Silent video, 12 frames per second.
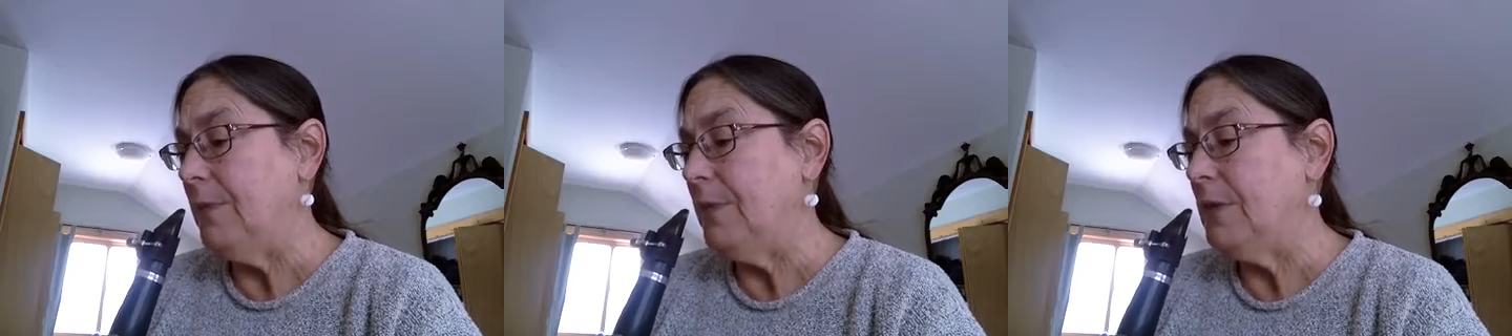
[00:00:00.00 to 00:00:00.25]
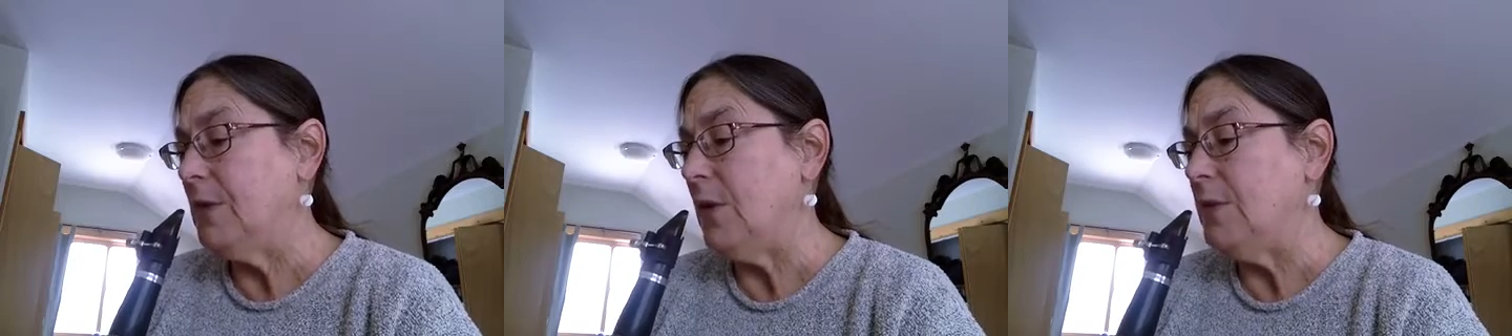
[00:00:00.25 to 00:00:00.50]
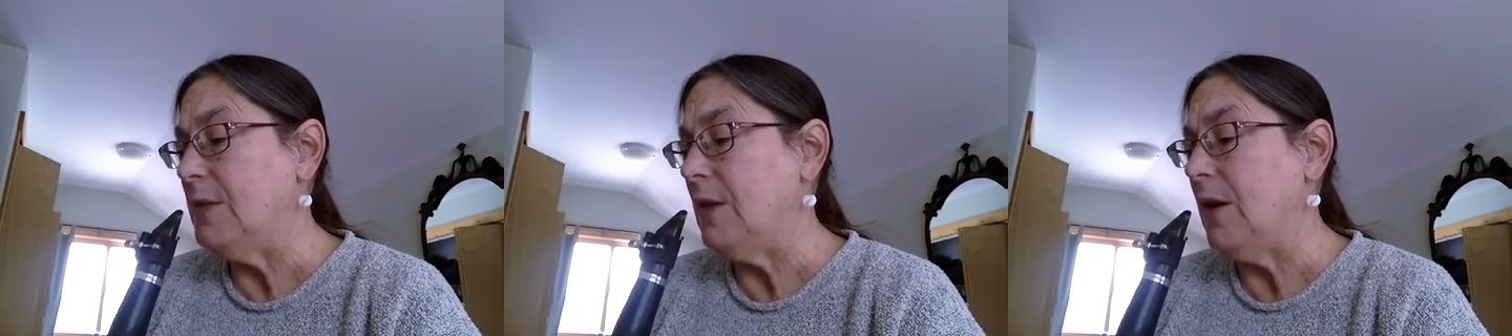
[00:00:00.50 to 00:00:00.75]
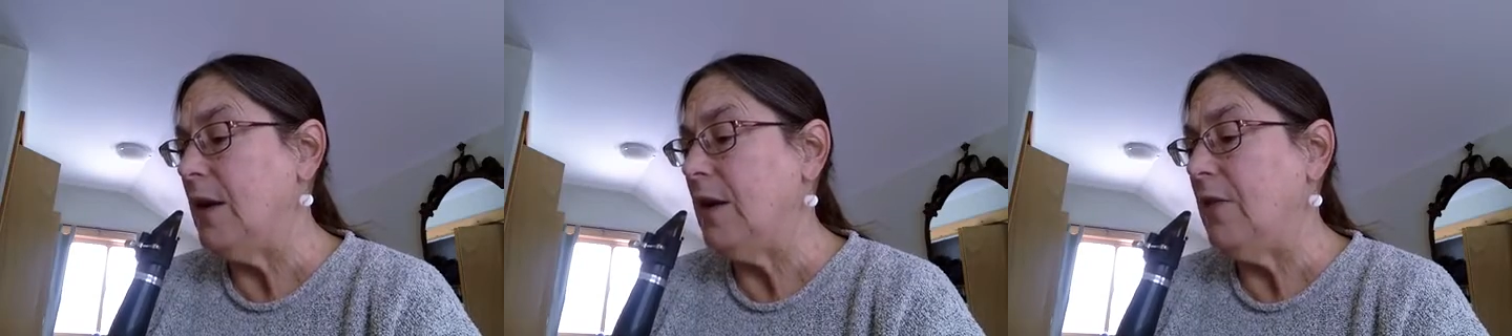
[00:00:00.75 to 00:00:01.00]
So I'm
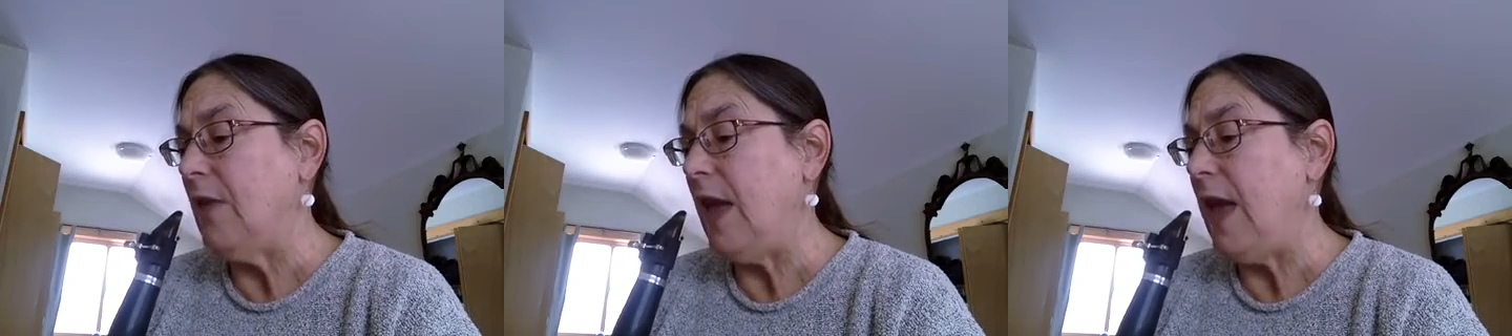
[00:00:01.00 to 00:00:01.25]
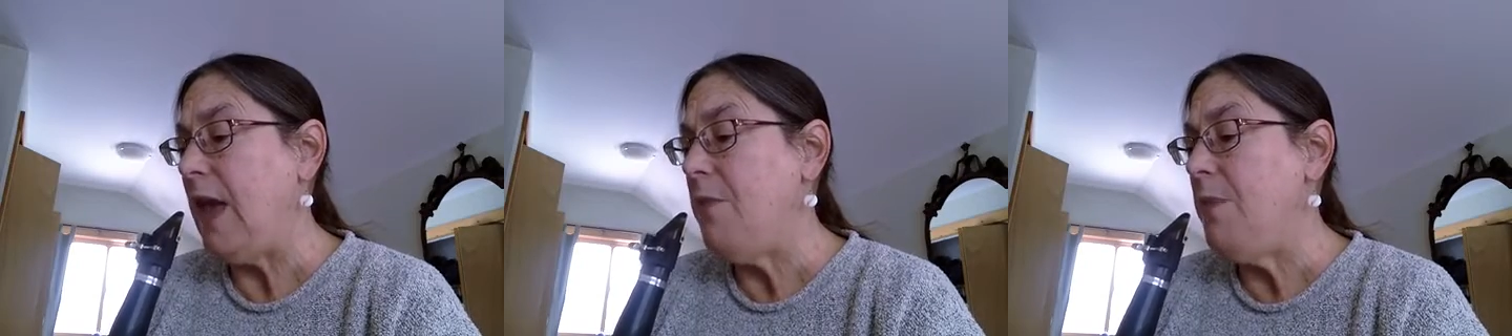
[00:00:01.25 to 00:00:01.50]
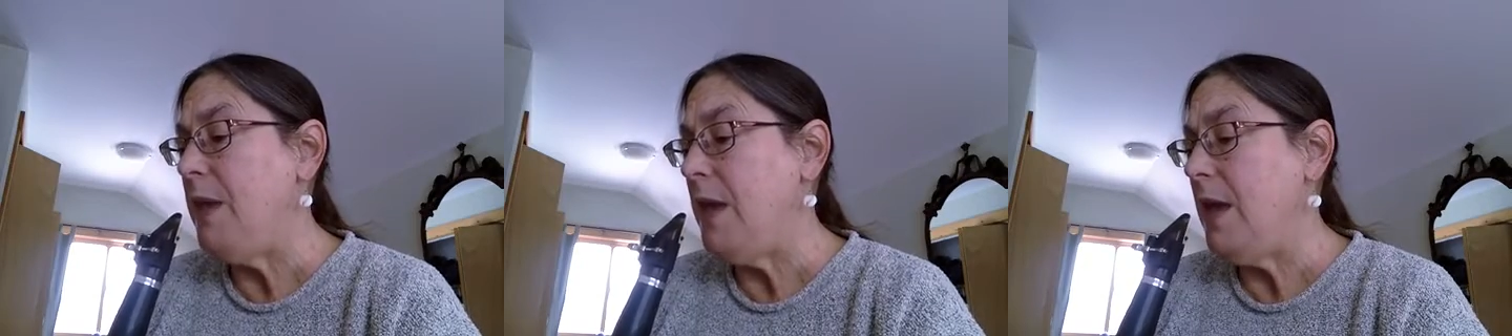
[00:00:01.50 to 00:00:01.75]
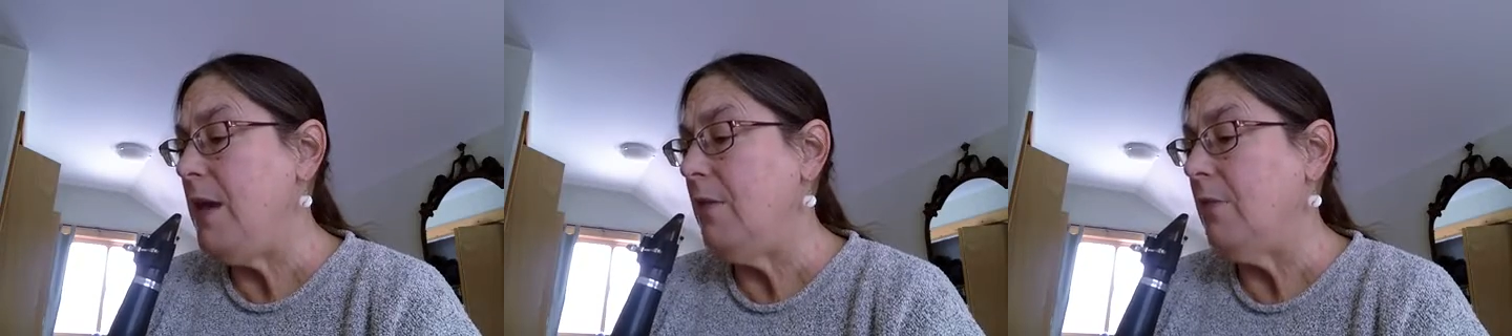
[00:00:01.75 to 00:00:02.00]
starting at the A,
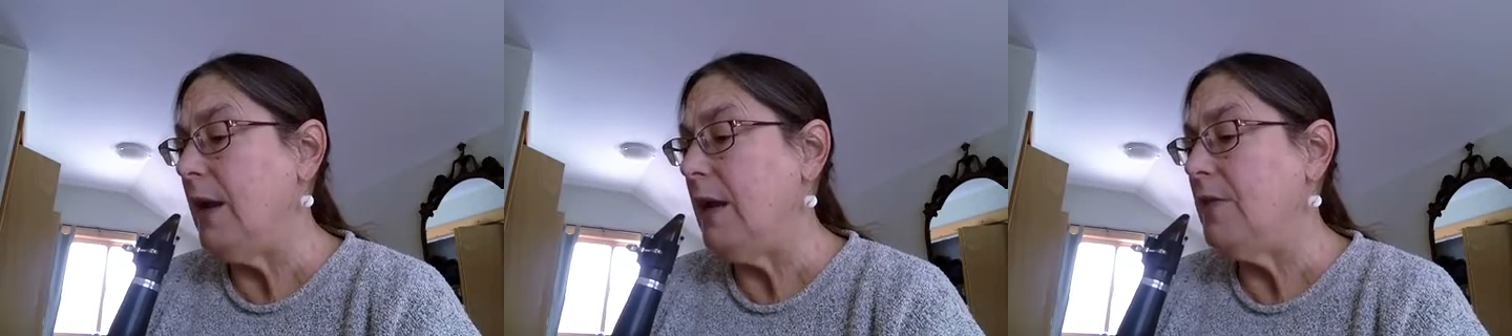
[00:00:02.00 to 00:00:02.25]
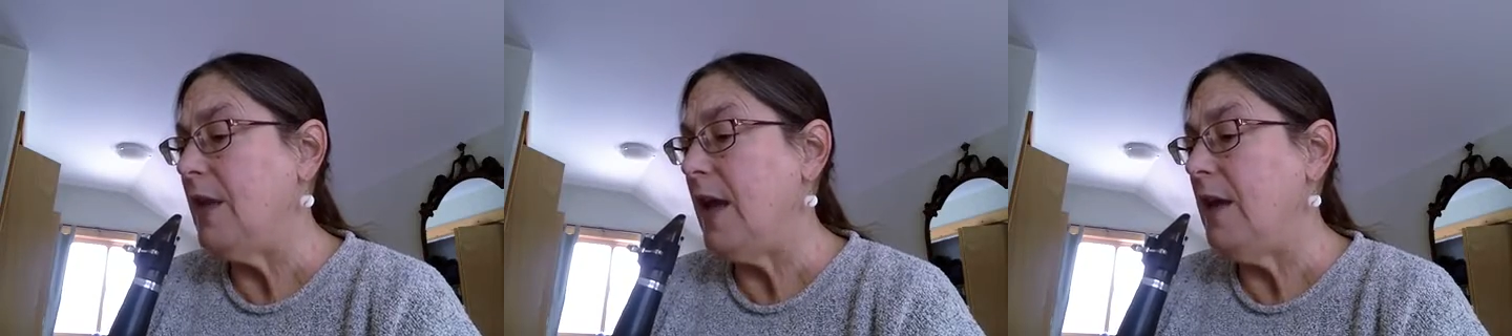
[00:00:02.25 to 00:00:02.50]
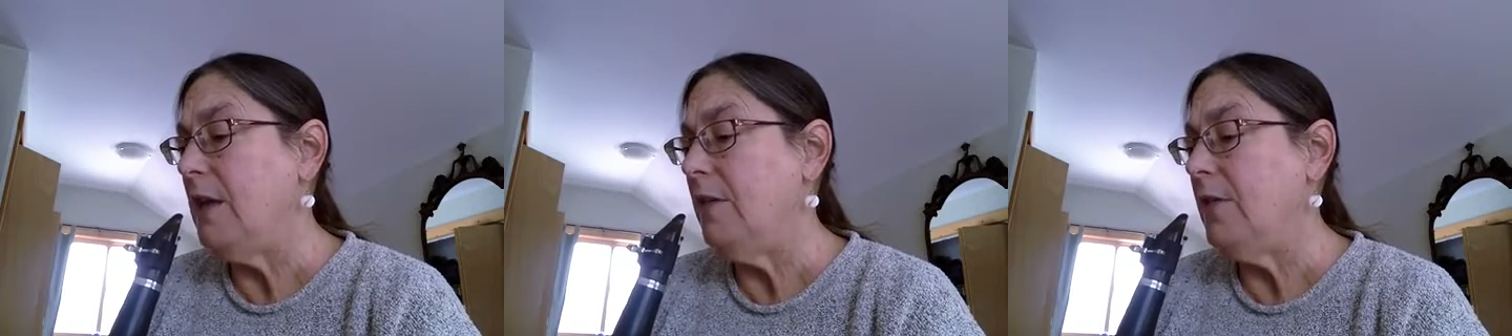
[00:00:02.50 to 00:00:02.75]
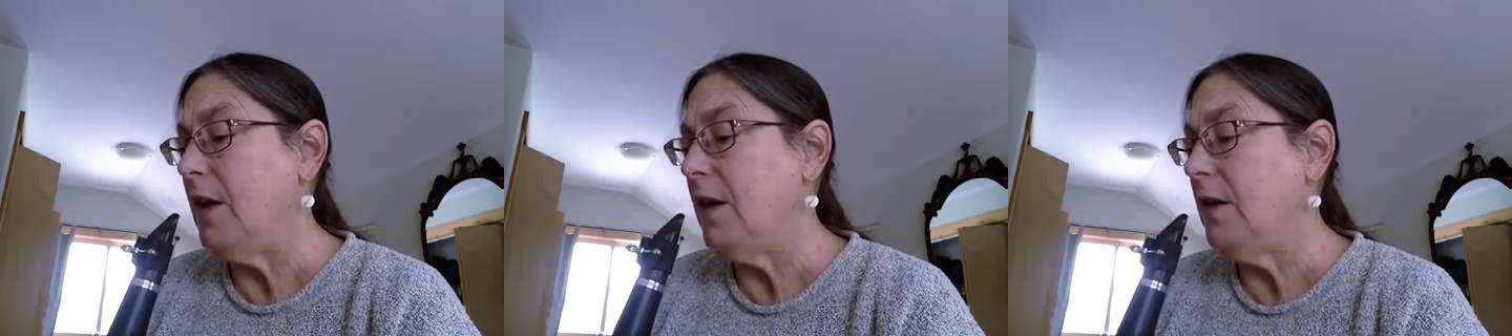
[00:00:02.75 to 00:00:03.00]
B, right at the end of
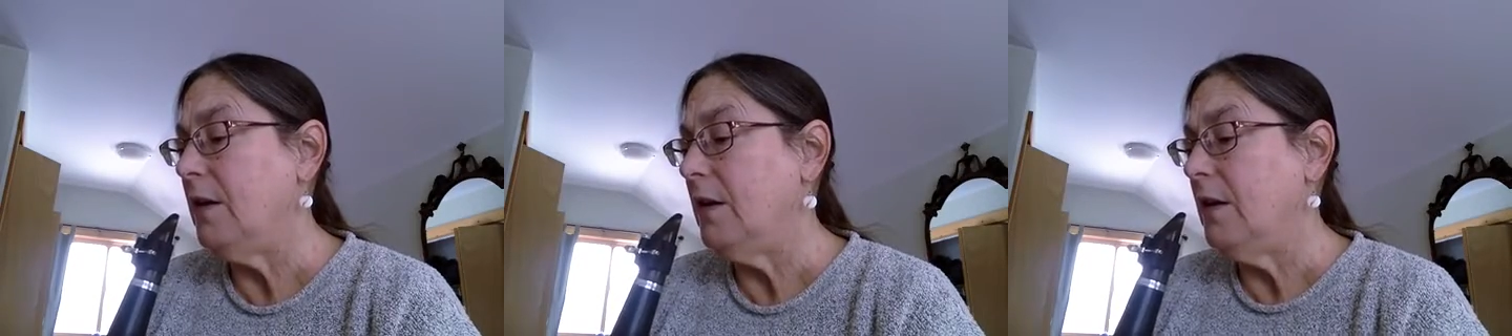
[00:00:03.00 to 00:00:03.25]
the